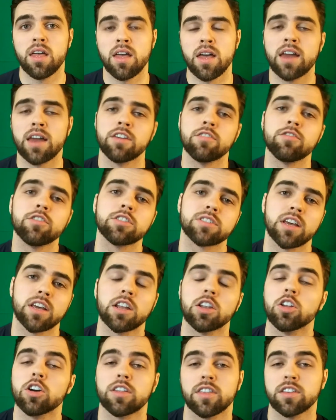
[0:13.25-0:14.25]
And if you say,
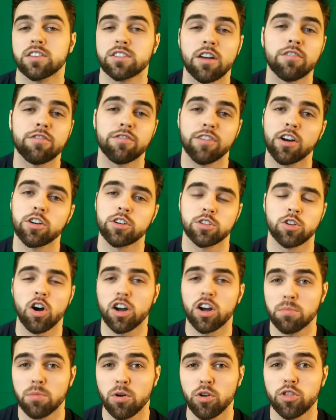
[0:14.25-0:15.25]
look, it's unfair to
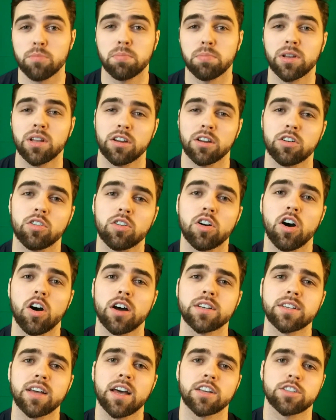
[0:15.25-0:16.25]
talk about the political
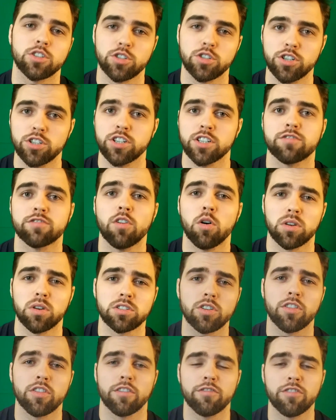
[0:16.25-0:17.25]
context, you should just
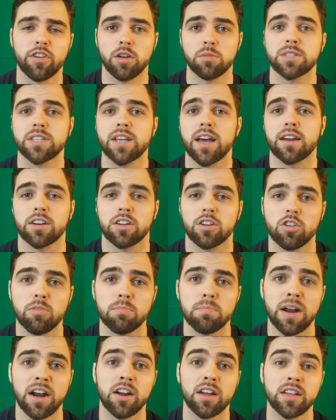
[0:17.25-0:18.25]
focus on the film's technical
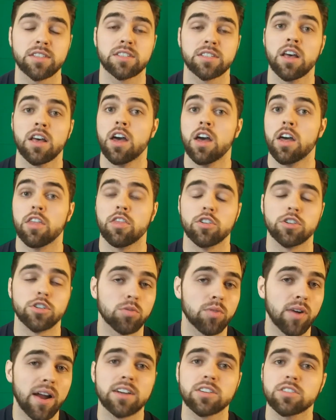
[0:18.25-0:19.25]
merits. The
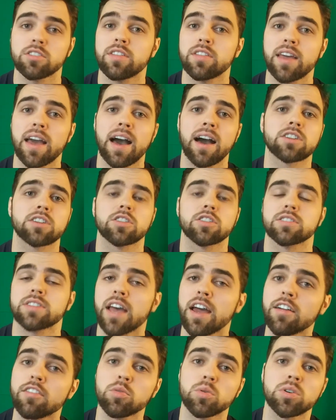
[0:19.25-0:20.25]
director, the actors,
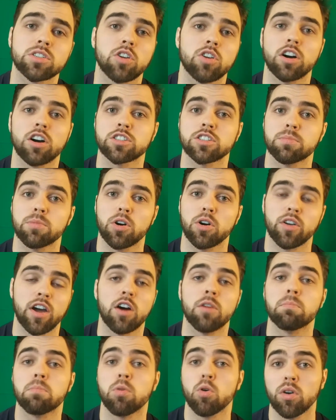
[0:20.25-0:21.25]
everyone talks about
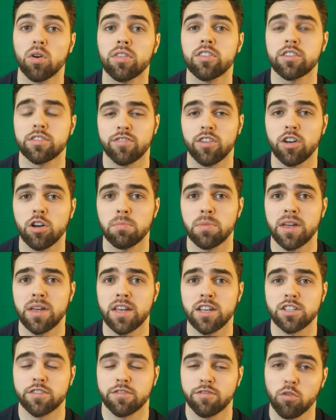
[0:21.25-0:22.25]
how important the film
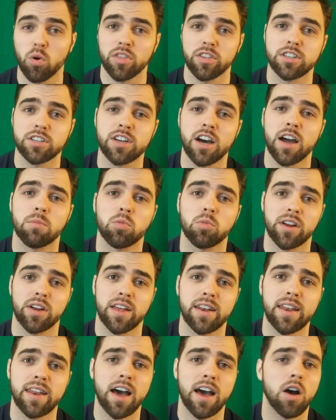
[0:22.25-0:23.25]
is for the time we're
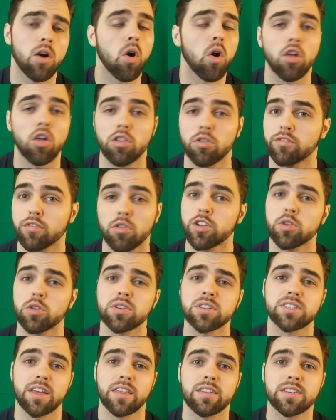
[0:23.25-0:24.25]
in now. All the
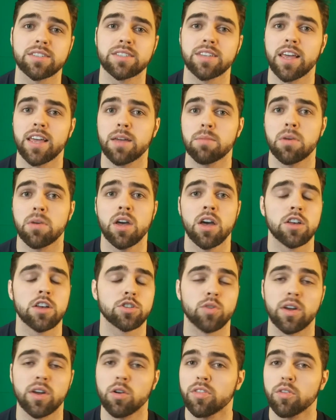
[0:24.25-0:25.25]
reviewers say the same,
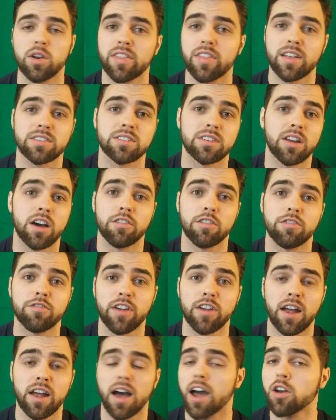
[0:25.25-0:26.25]
so I don't think that's an
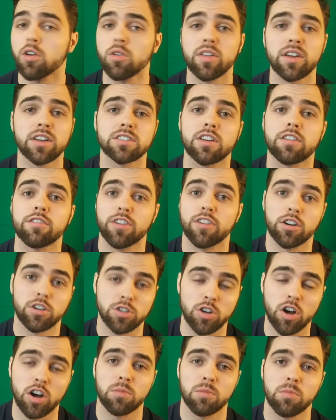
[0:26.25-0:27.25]
unfair I don't think it's unfair to
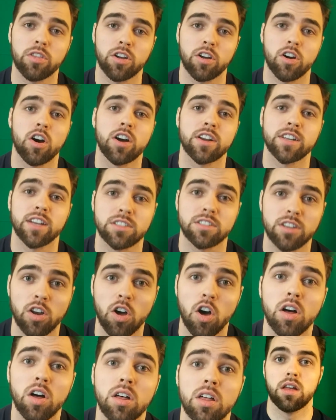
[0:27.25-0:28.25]
talk about the context at
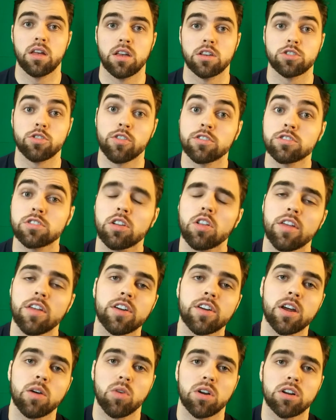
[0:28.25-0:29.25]
all. So there's a lot
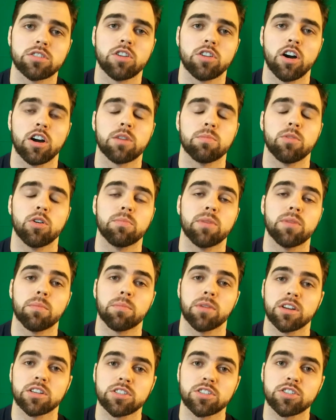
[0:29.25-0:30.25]
that I want to talk about, but I'm
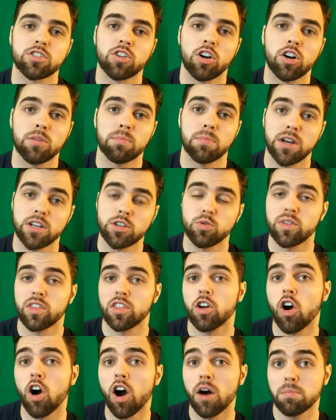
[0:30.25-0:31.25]
going to start by doing
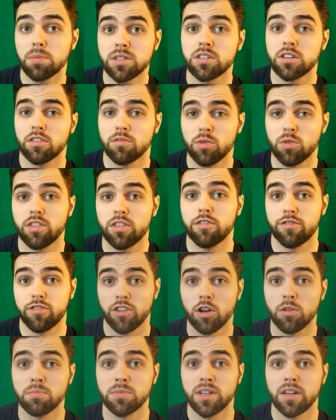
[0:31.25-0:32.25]
the opposite of what the
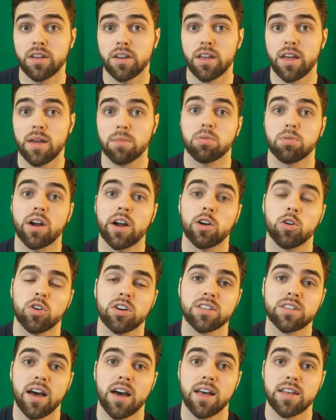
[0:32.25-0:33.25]
film did and
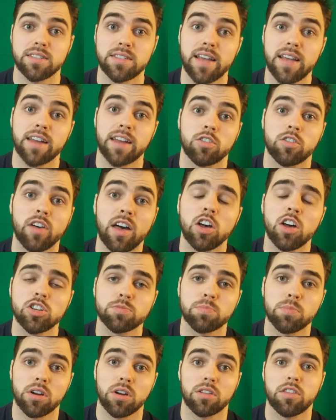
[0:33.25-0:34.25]
prioritize Daniel
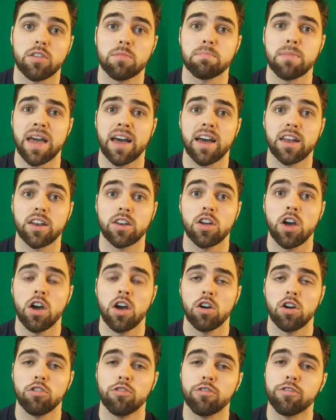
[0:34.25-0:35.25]
Ellsberg, the man
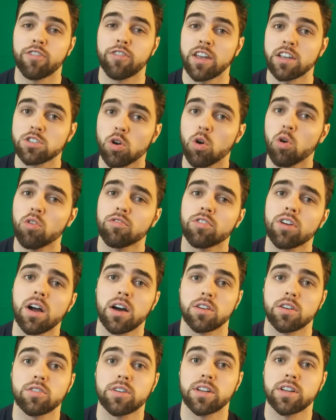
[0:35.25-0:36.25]
who faced over
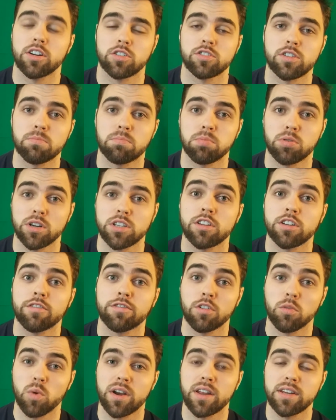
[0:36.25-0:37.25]
100 years in prison
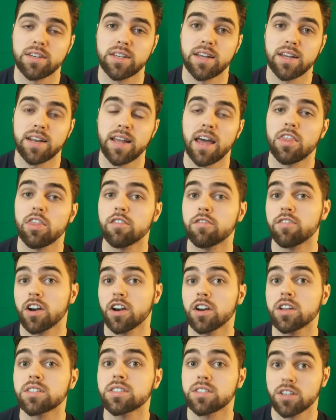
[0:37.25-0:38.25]
for what he did and the
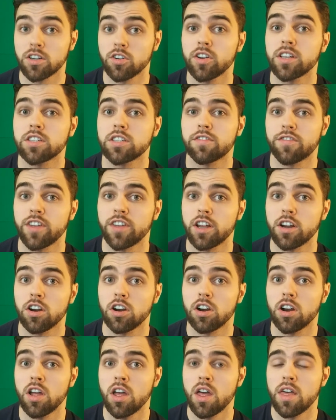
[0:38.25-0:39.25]
very serious
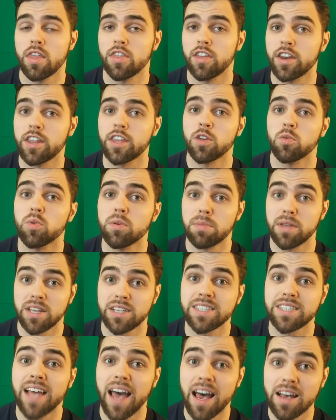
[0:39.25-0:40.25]
fear that he would be
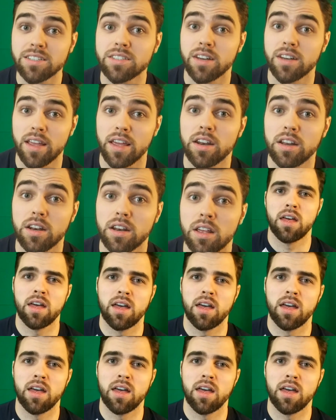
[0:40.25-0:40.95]
assassinated.